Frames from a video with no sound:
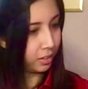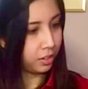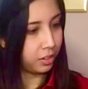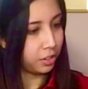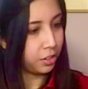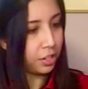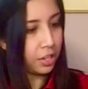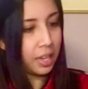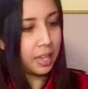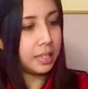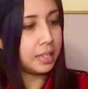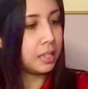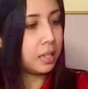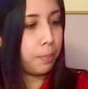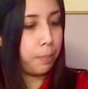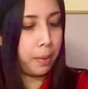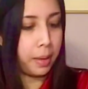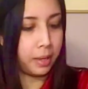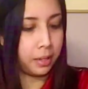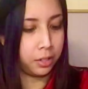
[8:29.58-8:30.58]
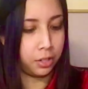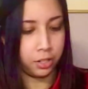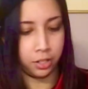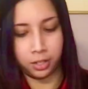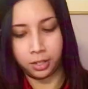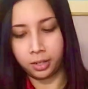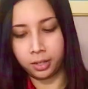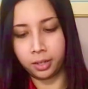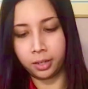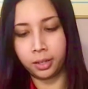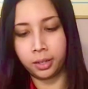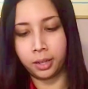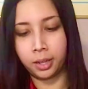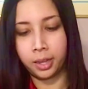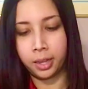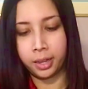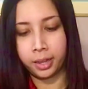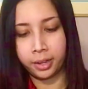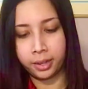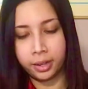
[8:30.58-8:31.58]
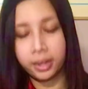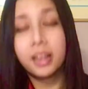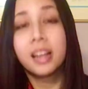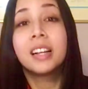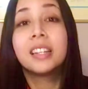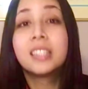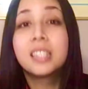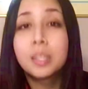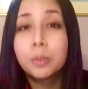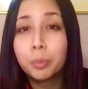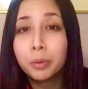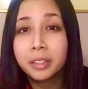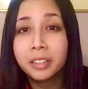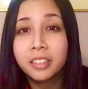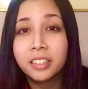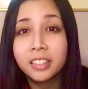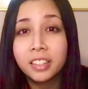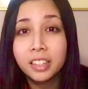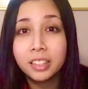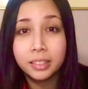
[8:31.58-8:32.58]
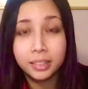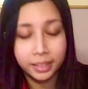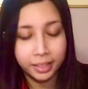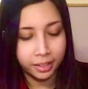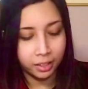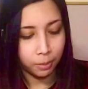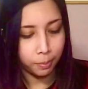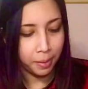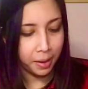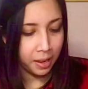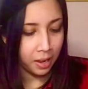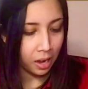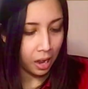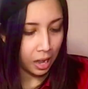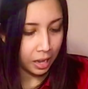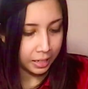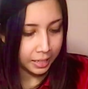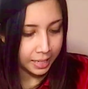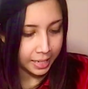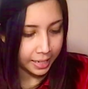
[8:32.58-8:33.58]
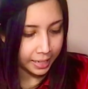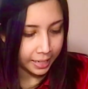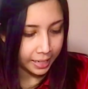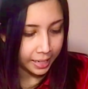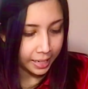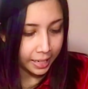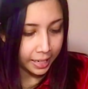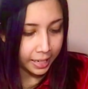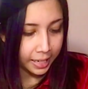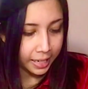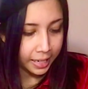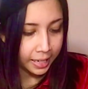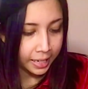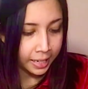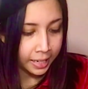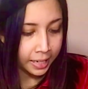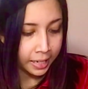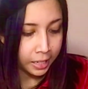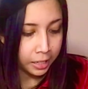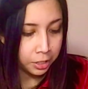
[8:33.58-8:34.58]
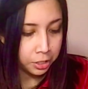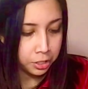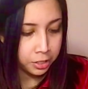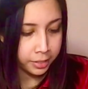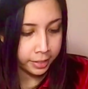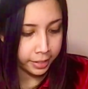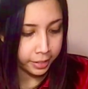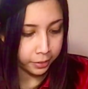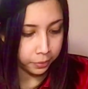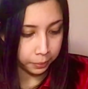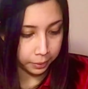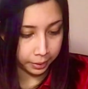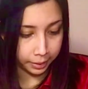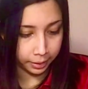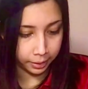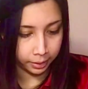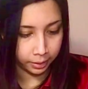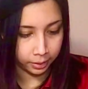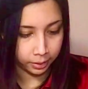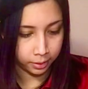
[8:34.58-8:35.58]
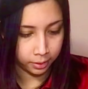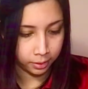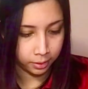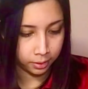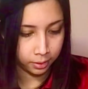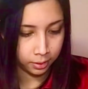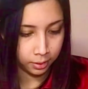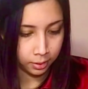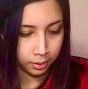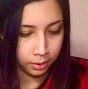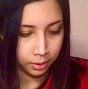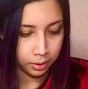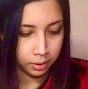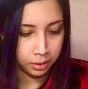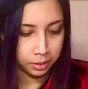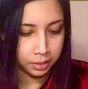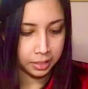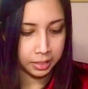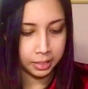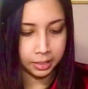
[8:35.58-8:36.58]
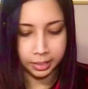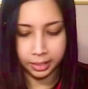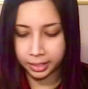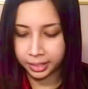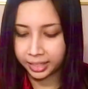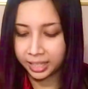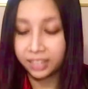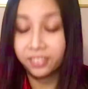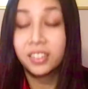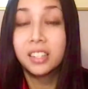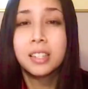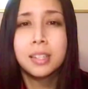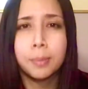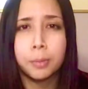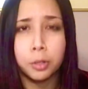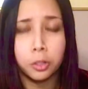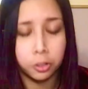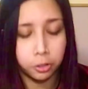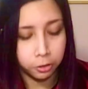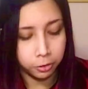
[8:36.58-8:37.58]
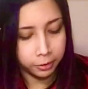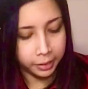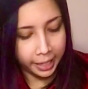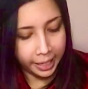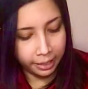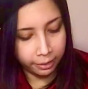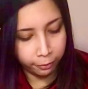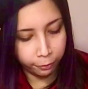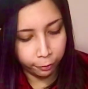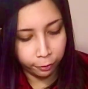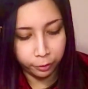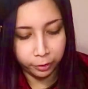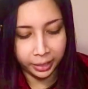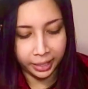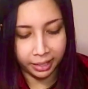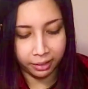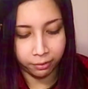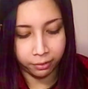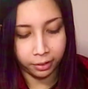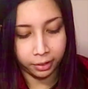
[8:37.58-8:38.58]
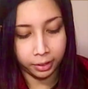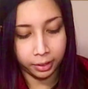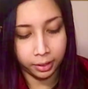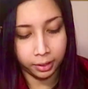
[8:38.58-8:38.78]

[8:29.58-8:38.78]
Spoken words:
Just a pinch. And sprinkle a little bit onto each skewer. This is going to give it some great flavor.